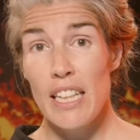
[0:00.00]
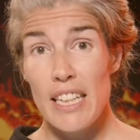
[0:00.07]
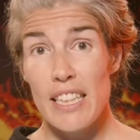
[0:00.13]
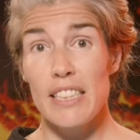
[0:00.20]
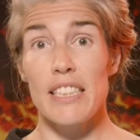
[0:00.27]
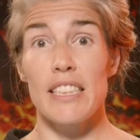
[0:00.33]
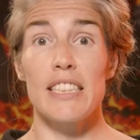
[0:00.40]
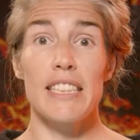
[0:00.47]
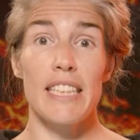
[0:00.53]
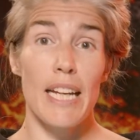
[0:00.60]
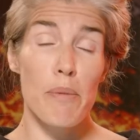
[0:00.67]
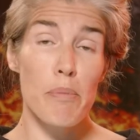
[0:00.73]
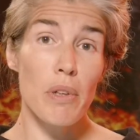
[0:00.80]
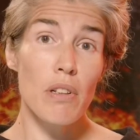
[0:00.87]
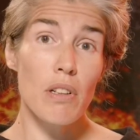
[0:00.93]
Is it
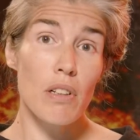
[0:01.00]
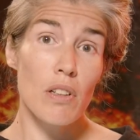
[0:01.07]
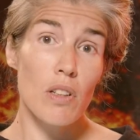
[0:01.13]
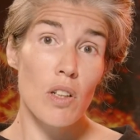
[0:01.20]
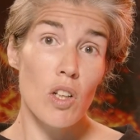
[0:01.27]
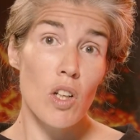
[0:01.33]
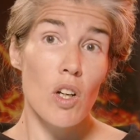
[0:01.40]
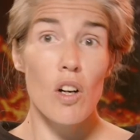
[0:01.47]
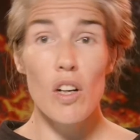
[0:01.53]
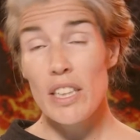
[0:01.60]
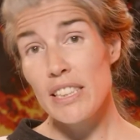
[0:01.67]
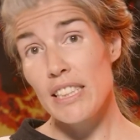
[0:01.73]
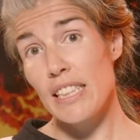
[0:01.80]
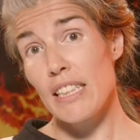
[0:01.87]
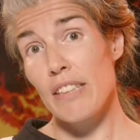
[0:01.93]
stable? Or
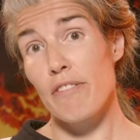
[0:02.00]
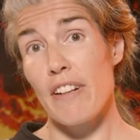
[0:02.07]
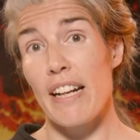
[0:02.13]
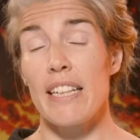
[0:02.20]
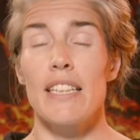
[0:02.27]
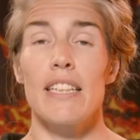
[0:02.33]
is it in fact